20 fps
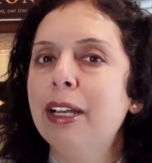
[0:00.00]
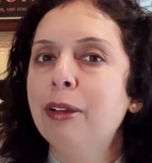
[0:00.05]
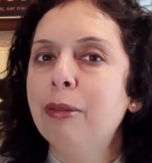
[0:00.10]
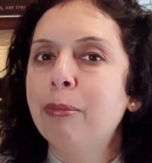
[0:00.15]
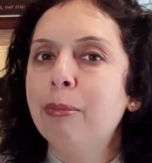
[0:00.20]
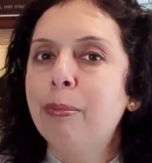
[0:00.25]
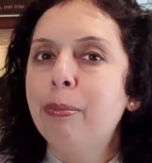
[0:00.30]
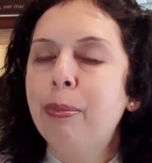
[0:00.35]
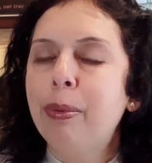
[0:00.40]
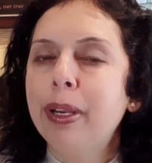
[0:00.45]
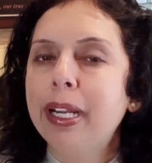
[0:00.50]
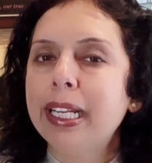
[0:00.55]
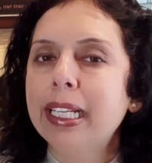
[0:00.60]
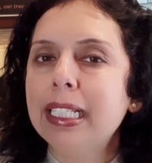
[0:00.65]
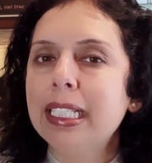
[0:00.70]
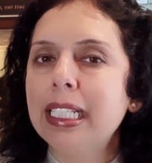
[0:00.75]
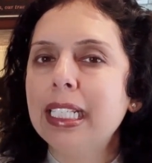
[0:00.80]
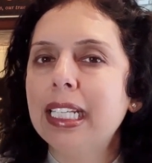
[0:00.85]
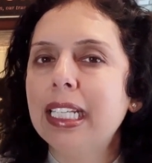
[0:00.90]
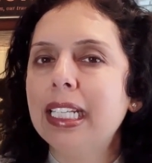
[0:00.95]
Blend
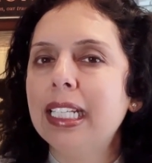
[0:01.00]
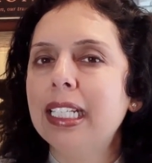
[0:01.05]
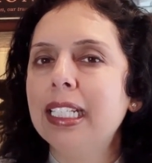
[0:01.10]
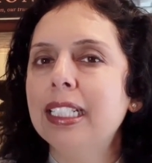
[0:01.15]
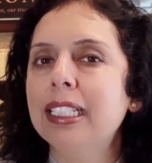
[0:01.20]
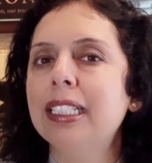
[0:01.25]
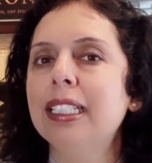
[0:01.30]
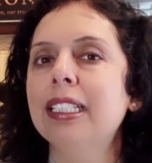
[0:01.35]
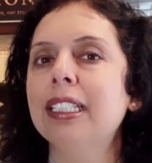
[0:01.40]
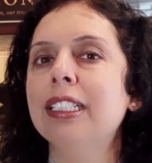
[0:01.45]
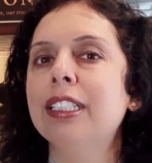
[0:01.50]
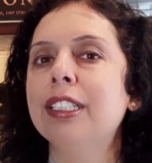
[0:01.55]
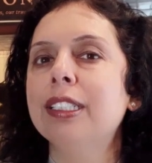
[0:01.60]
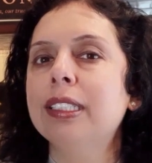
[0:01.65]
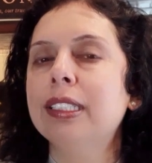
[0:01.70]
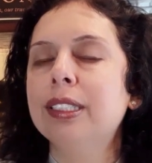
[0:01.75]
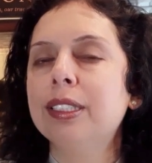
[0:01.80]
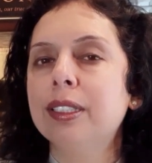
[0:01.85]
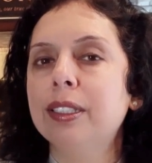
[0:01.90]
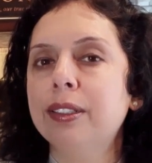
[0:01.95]
in the
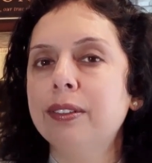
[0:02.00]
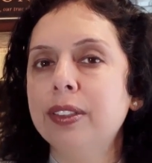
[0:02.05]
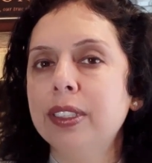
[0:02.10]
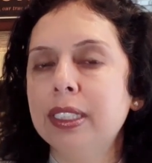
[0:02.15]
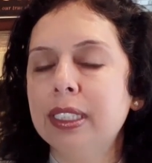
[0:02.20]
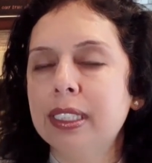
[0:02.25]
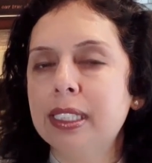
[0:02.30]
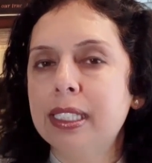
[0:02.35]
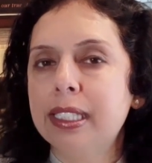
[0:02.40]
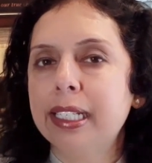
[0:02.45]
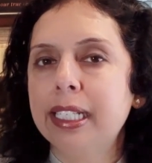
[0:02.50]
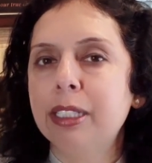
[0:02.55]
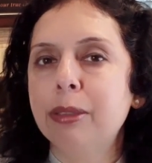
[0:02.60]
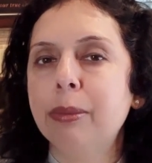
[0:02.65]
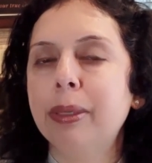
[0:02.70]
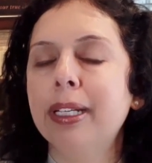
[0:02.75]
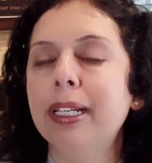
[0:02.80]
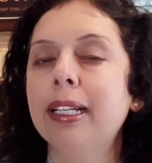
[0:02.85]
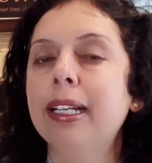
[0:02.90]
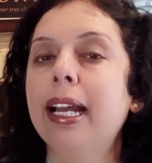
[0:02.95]
service
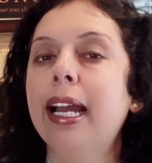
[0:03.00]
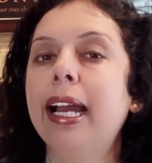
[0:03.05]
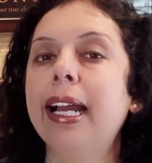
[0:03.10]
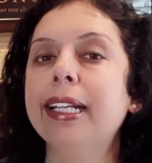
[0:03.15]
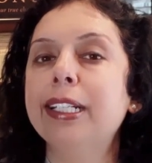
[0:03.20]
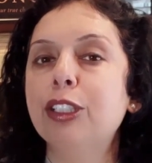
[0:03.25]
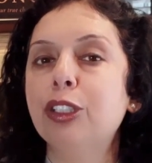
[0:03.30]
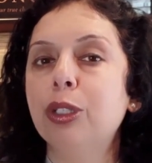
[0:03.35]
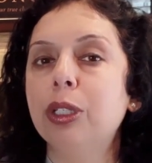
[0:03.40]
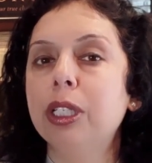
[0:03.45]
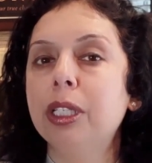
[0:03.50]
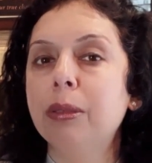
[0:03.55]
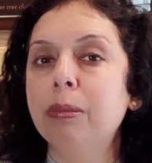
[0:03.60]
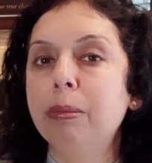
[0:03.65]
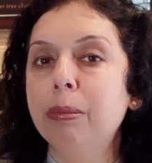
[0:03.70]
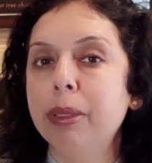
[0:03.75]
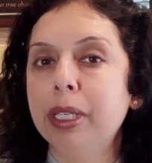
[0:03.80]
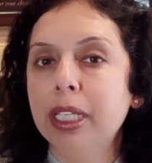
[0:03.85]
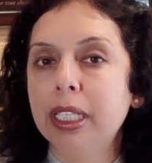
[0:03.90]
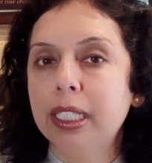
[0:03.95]
statement and actually
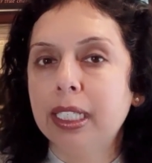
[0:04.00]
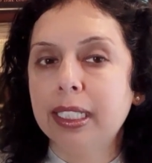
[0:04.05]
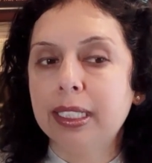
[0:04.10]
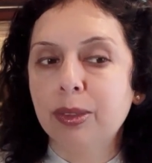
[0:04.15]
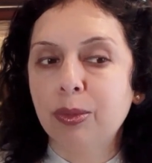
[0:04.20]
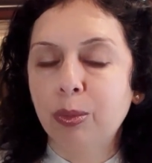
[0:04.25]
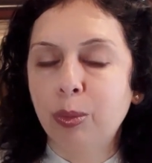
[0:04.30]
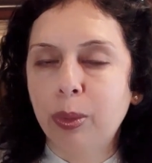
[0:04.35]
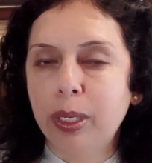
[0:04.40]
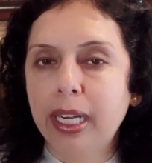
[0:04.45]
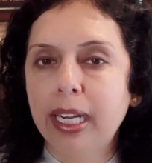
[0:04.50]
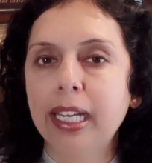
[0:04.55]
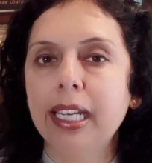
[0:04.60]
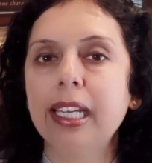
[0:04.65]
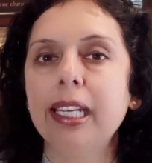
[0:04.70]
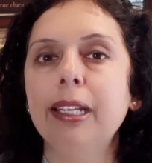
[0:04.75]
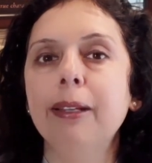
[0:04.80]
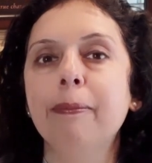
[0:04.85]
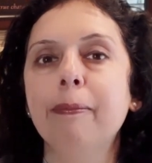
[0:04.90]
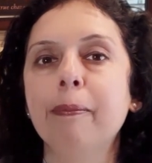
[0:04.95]
mean it.
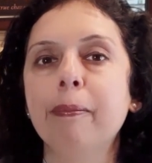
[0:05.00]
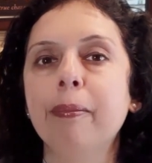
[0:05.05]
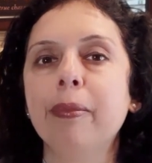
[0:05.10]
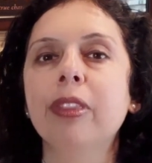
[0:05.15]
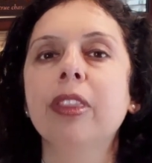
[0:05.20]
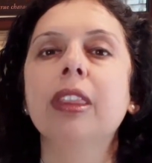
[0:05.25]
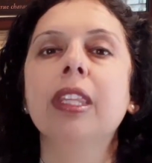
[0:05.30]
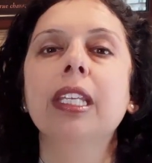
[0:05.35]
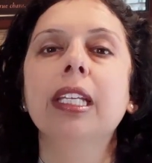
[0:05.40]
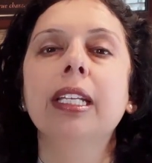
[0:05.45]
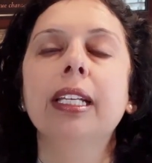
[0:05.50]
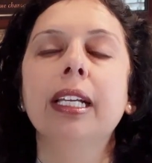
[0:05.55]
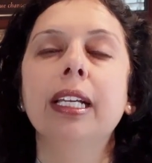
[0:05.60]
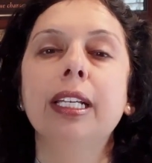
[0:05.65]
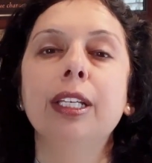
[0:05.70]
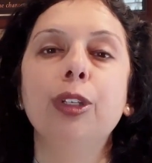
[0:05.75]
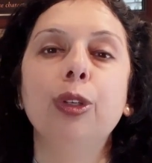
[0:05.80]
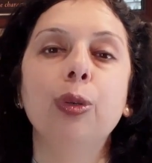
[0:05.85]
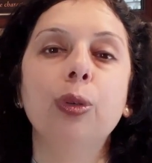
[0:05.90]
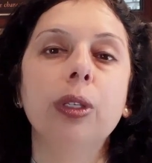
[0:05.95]
Why?
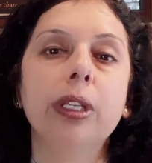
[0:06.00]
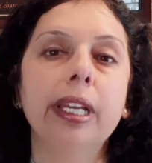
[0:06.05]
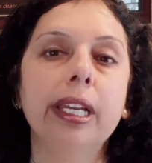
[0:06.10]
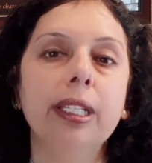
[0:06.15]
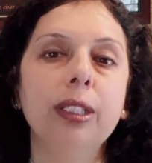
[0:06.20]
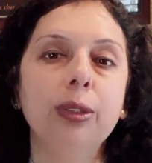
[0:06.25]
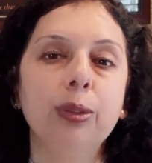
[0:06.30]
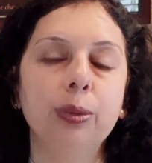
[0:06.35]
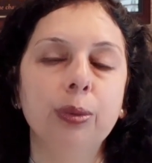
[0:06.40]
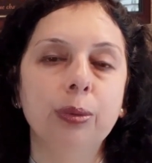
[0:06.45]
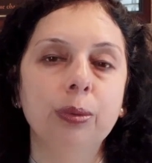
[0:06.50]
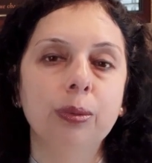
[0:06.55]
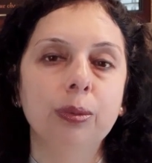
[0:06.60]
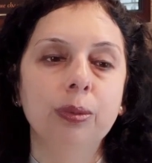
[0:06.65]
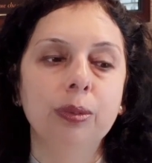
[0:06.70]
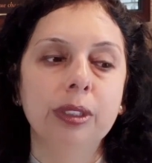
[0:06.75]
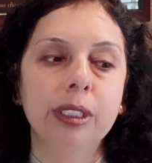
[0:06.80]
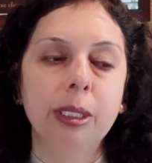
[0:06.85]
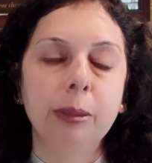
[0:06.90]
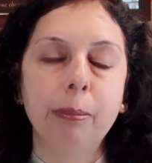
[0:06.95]
Your Ketu,
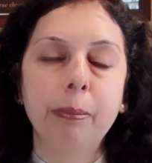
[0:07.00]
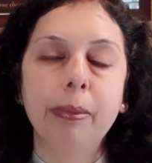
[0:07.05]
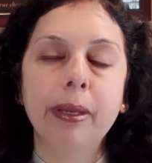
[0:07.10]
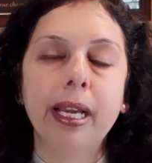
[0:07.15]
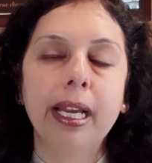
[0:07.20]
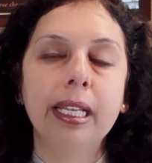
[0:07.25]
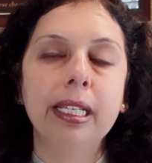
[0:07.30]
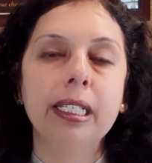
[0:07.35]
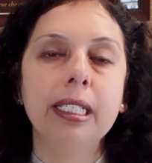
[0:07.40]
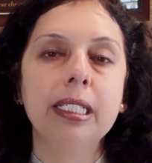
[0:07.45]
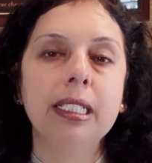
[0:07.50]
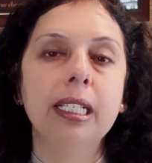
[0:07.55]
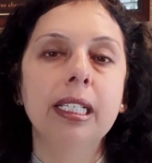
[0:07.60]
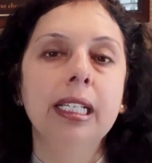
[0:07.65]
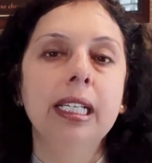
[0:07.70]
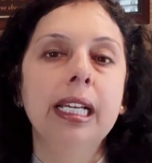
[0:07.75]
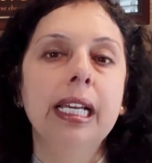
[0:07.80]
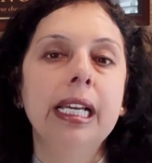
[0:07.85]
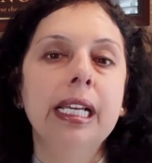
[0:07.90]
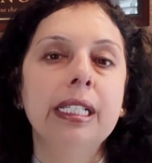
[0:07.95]
the planet
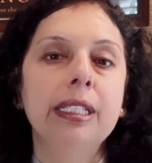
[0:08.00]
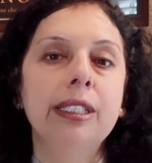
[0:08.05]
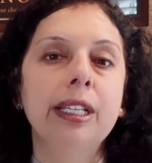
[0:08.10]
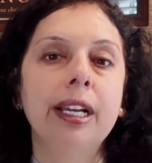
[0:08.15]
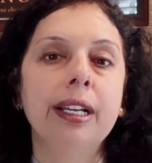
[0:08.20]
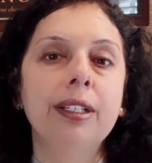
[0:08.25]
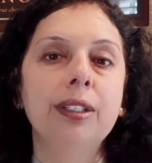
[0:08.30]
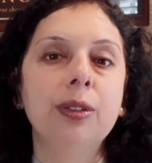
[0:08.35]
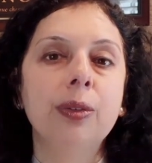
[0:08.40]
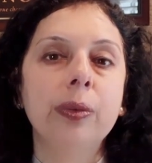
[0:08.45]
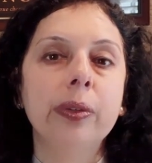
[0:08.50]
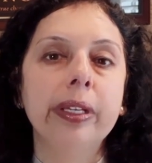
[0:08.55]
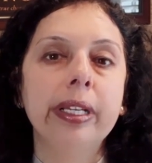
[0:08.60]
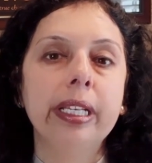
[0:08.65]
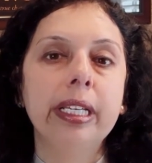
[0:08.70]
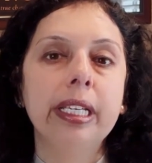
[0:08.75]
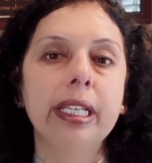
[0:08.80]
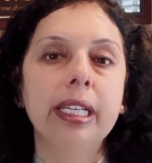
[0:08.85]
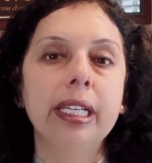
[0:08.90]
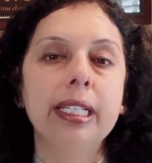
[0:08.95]
that
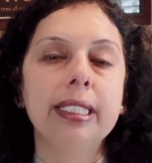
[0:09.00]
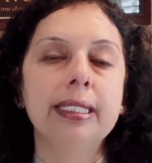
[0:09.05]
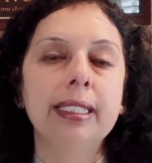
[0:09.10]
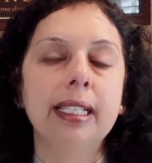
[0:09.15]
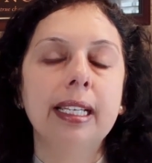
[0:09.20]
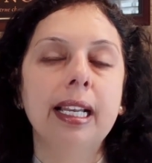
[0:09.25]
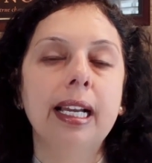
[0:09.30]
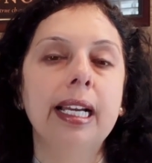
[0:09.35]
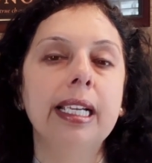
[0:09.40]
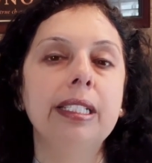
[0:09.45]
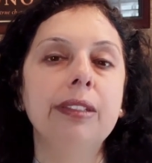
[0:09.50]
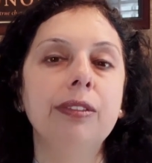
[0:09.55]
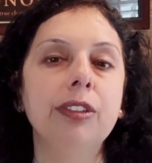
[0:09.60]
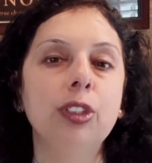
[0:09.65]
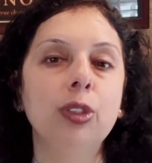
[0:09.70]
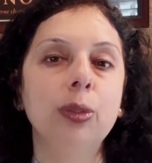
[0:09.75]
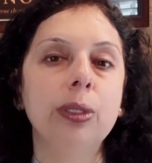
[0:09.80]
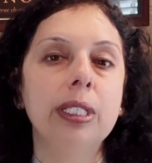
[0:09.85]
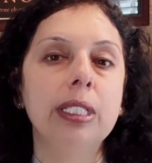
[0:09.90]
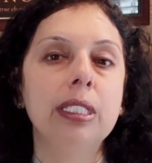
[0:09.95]
really is aligned with
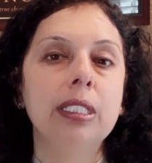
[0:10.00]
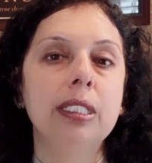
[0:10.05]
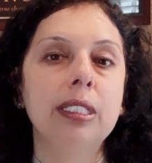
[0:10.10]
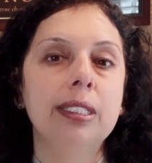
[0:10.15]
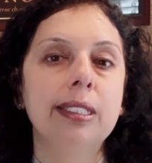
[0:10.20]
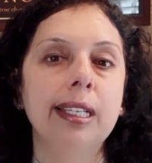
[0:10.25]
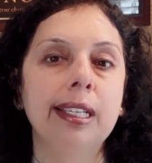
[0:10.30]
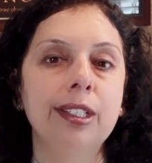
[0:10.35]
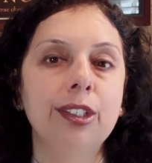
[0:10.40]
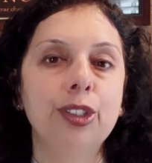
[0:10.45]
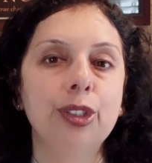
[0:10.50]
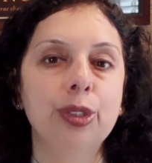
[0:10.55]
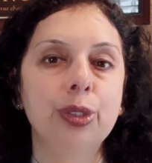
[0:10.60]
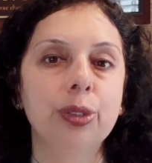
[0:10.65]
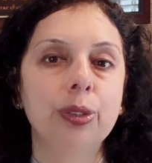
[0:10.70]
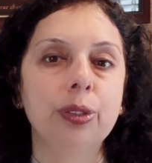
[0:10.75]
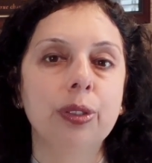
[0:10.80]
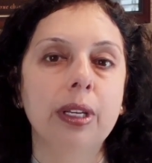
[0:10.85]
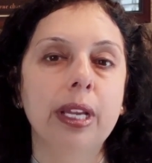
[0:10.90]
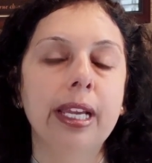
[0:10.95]
your
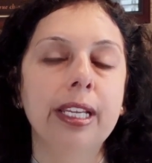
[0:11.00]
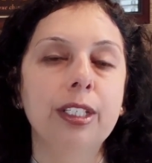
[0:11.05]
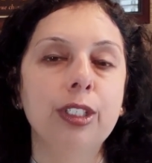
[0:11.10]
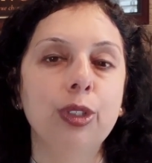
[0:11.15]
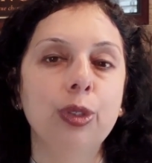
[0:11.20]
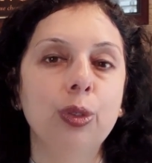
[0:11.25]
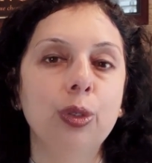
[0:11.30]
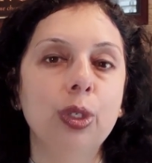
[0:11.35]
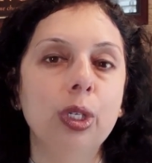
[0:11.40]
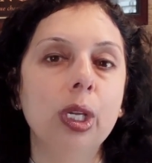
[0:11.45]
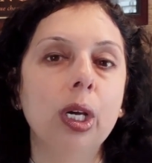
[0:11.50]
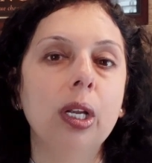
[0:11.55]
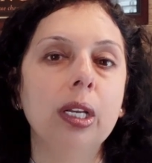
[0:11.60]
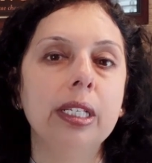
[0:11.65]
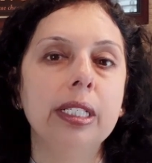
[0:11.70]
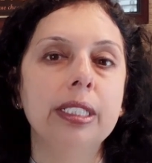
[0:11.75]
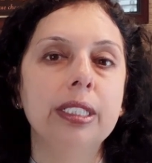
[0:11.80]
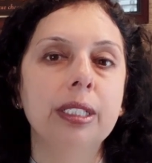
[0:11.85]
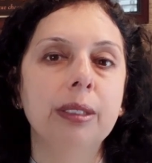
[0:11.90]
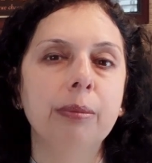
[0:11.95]
intention and your
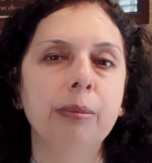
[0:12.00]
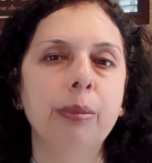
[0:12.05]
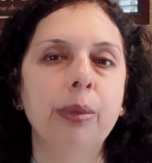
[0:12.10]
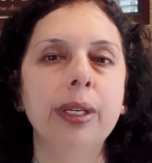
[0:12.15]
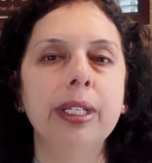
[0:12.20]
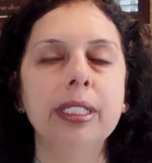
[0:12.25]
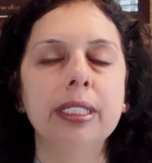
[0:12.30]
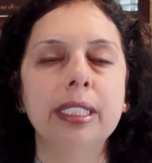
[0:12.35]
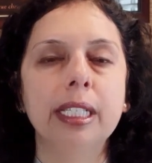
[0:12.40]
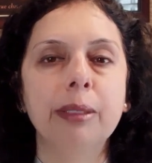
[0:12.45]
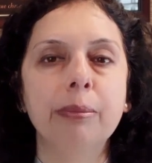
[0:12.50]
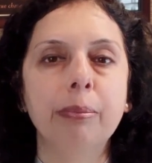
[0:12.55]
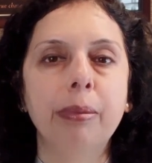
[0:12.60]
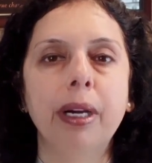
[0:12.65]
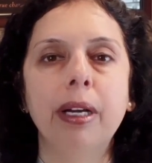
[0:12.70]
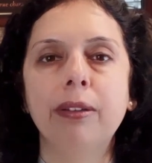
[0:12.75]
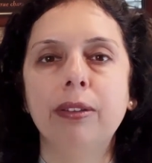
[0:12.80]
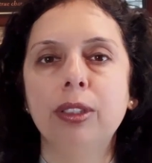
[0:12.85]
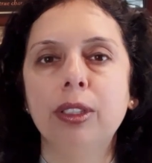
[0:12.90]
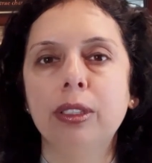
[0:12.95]
knowledge, brings that
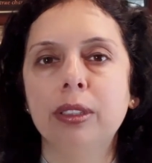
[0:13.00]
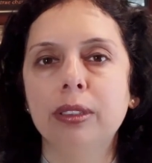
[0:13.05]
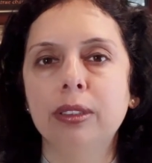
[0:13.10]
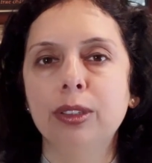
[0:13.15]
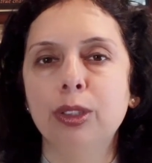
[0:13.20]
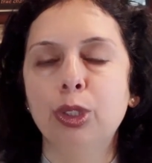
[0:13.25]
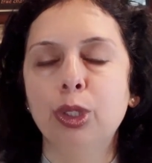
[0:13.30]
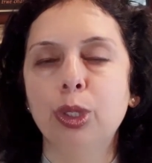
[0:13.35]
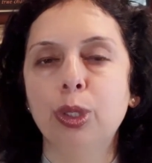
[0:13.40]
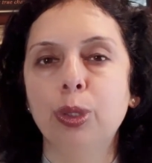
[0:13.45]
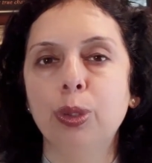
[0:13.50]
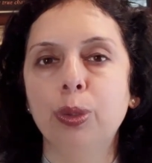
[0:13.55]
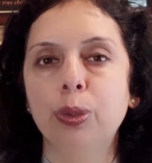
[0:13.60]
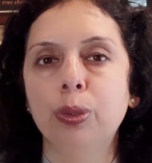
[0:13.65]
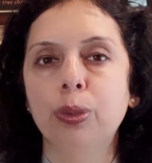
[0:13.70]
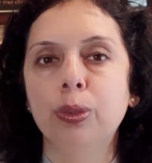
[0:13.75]
power to you.